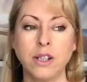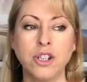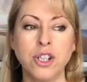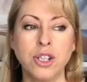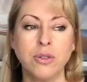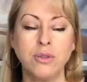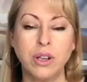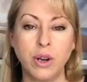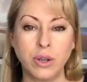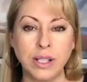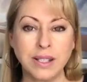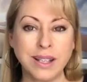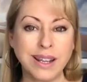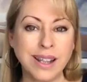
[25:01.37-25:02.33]
Do you
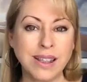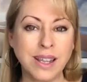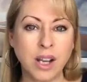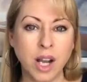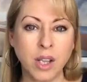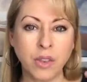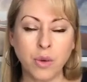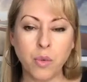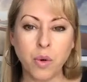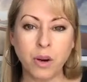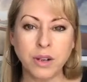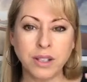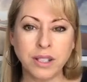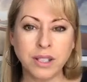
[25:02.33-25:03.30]
notice anything on the
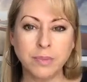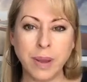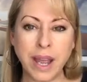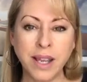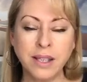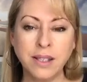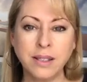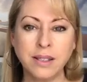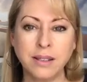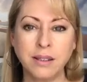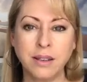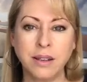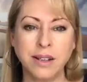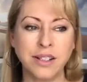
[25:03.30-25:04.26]
workspace?
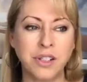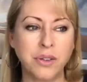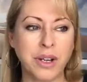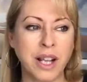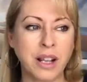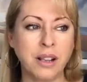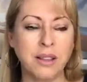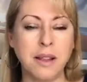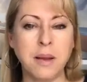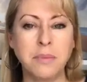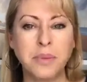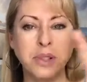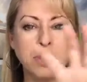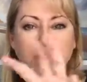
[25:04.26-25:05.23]
Is there any
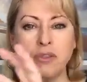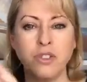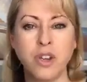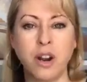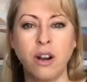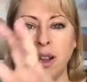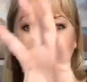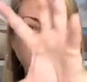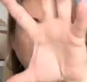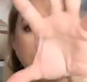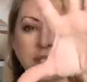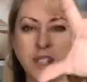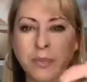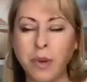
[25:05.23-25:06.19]
clumps of dark,
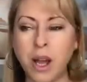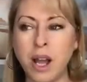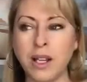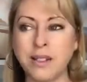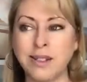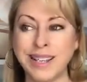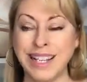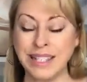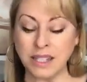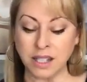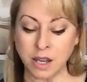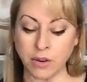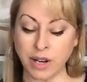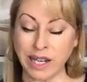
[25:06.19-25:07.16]
heavy spots? Is
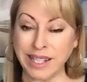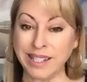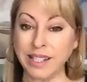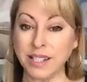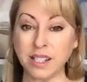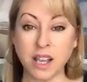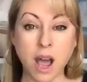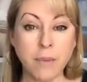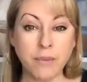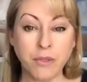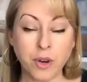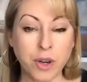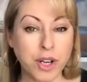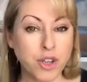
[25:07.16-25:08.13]
there any
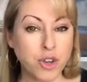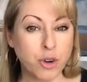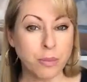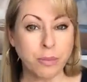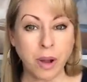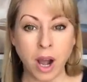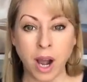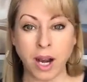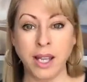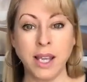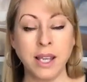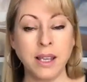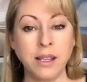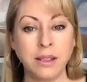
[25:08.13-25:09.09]
discomfort in your
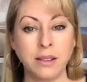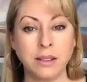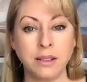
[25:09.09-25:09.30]
body?